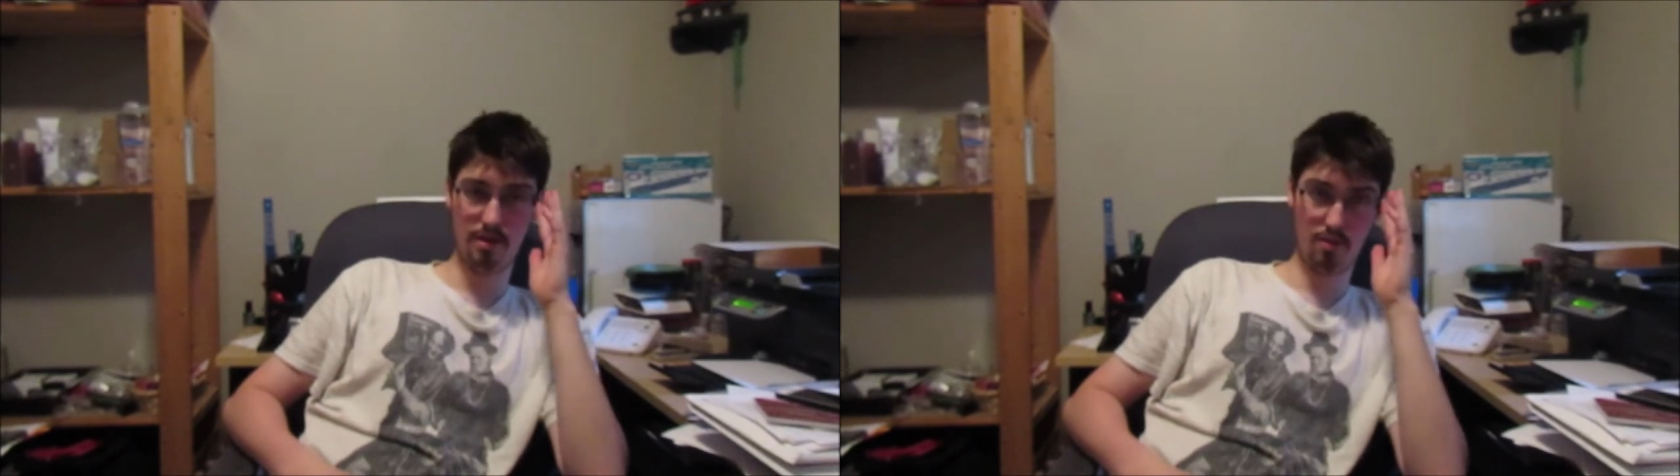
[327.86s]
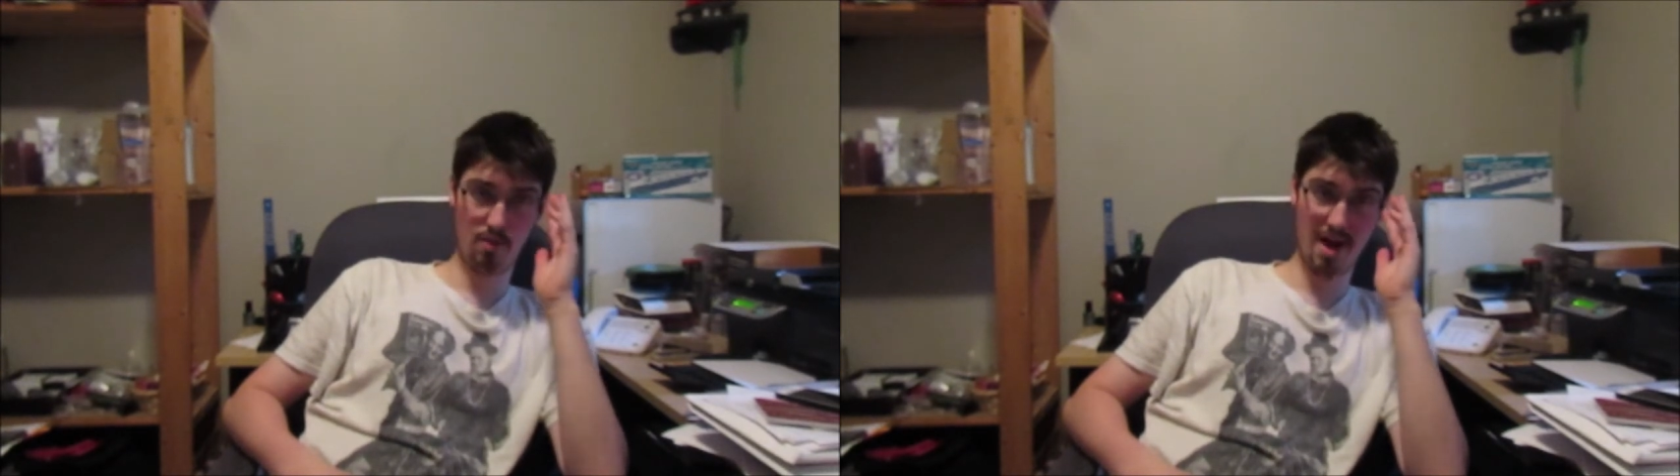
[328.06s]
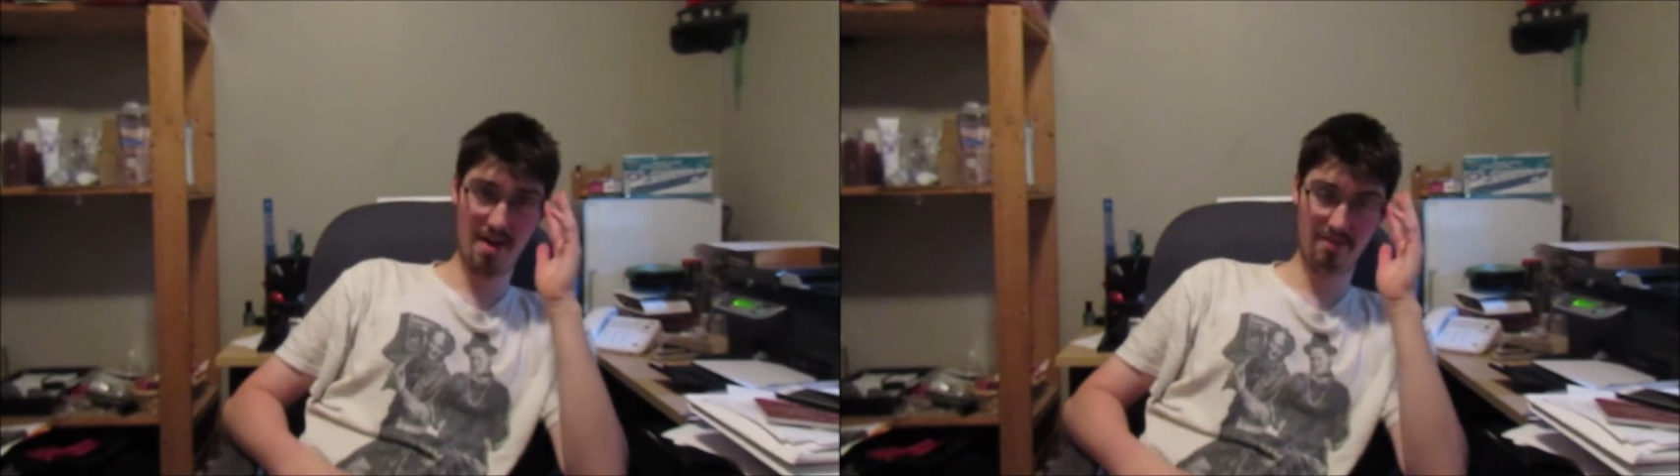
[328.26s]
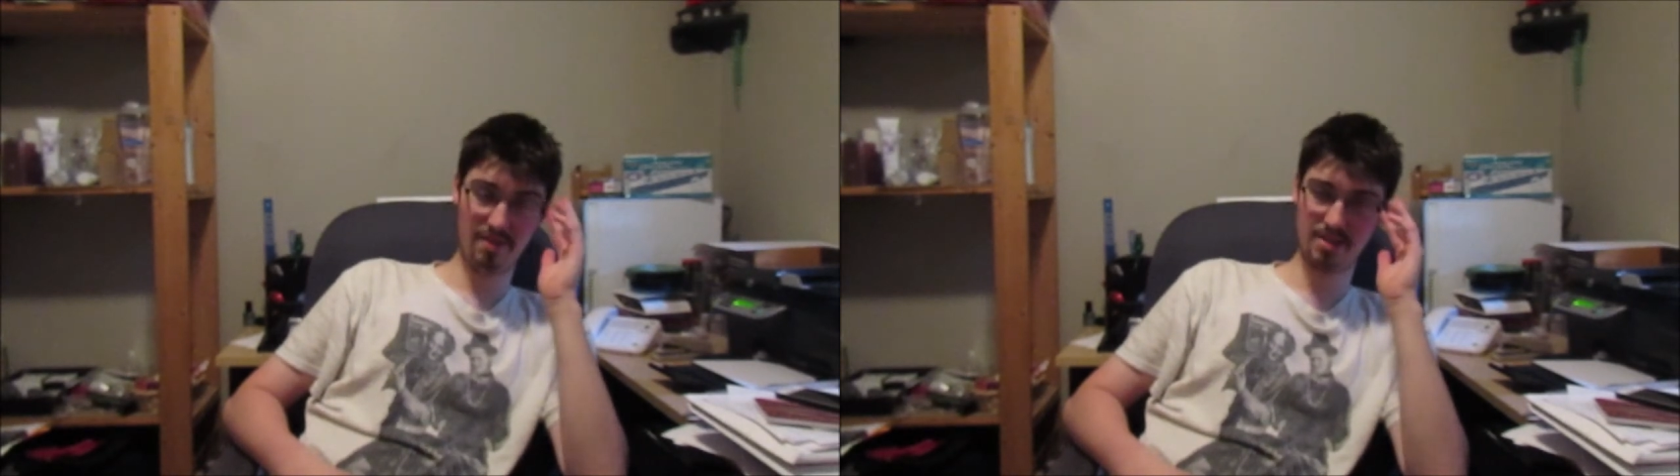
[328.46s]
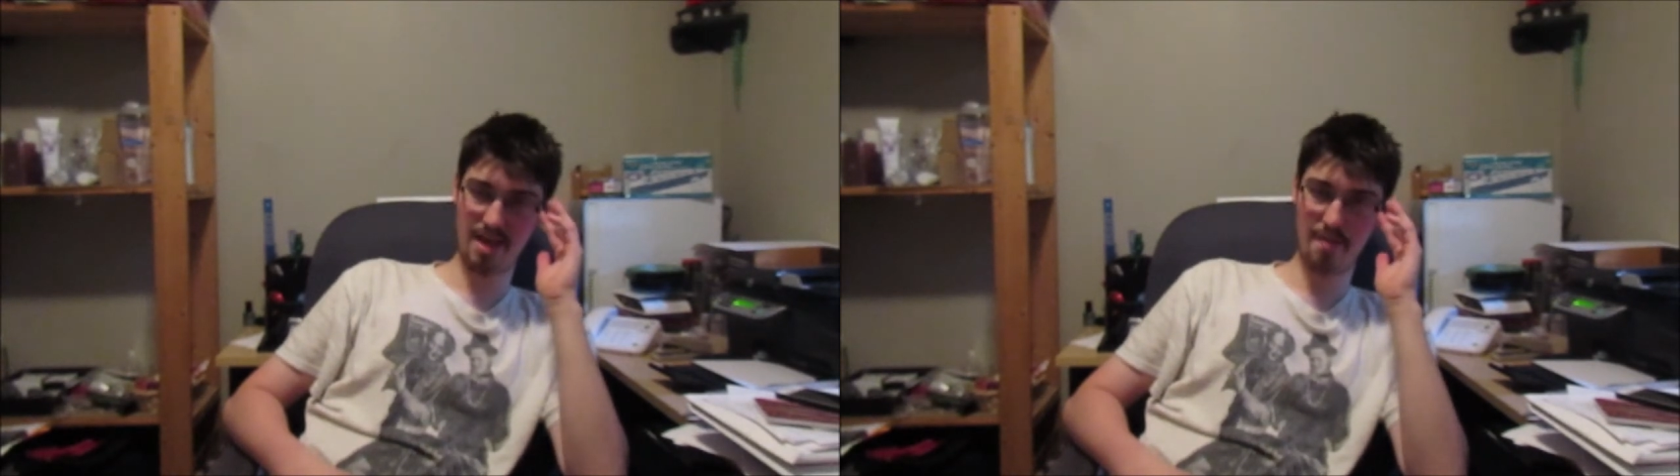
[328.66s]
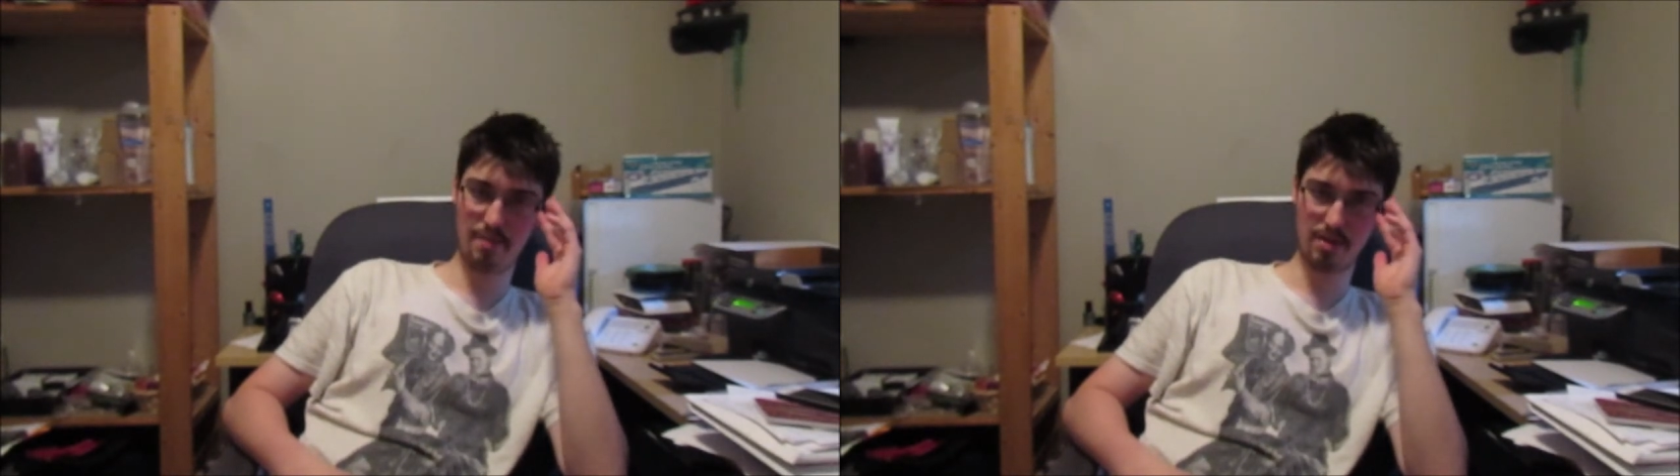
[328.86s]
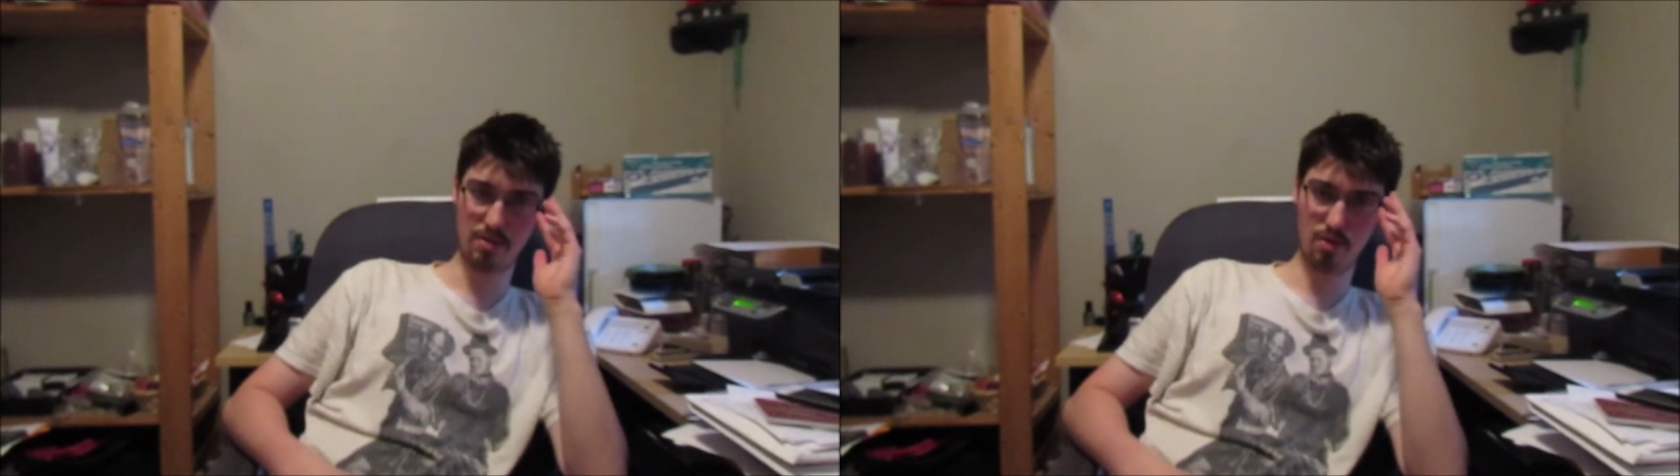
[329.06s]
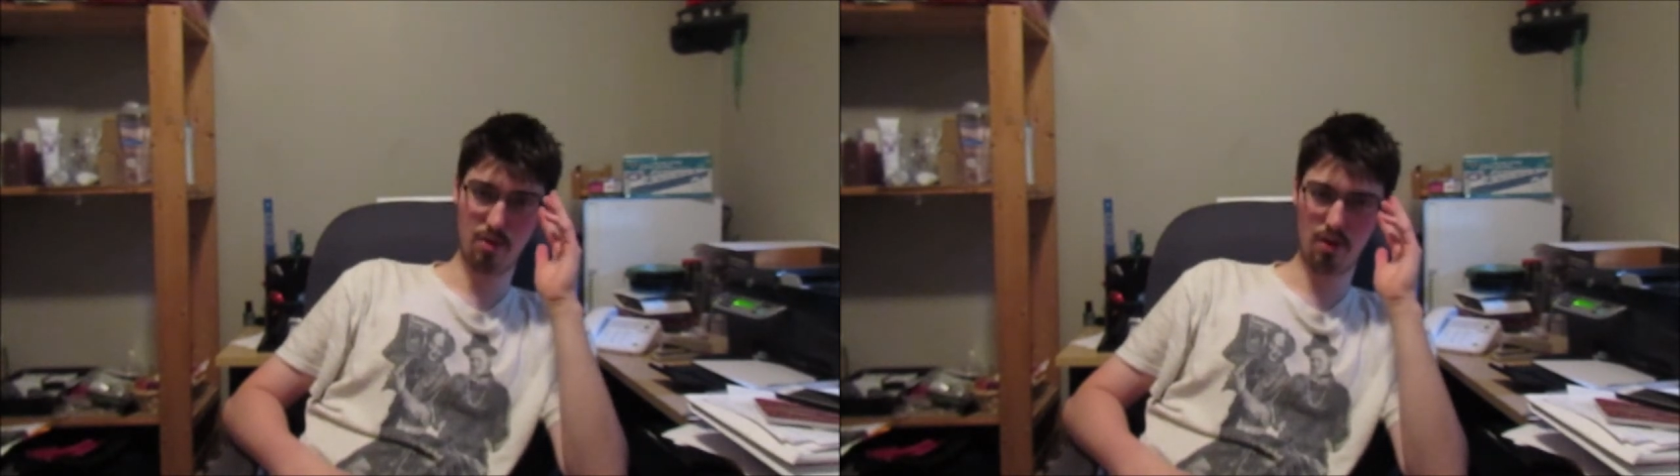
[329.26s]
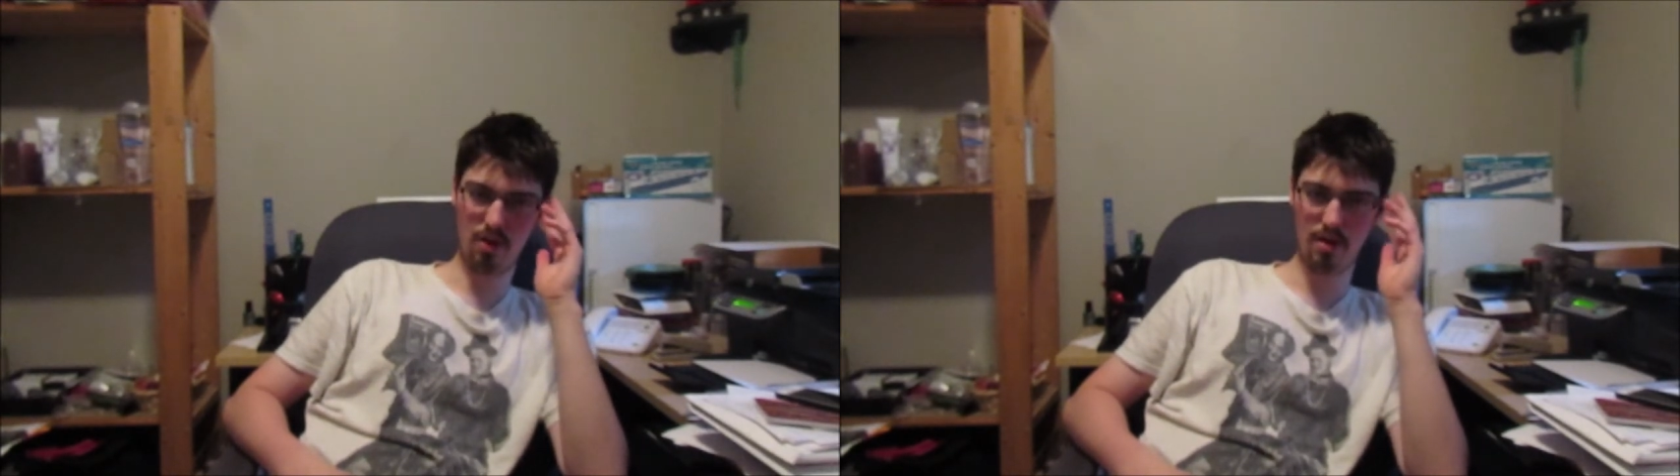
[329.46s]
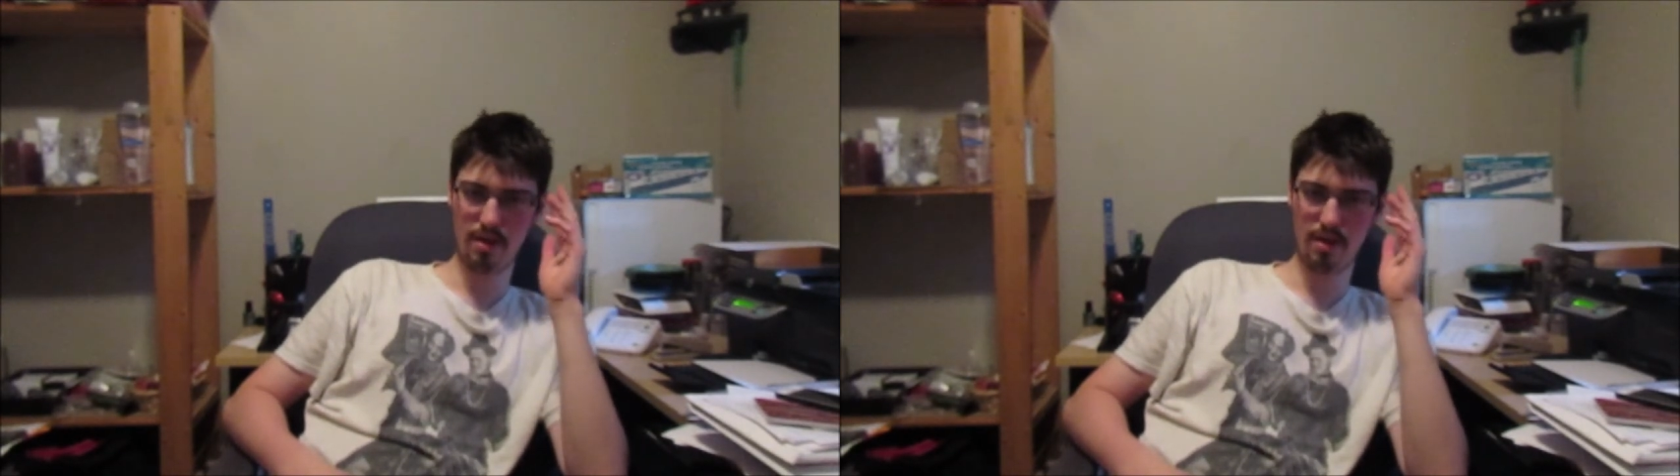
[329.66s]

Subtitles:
we're having this epic duel,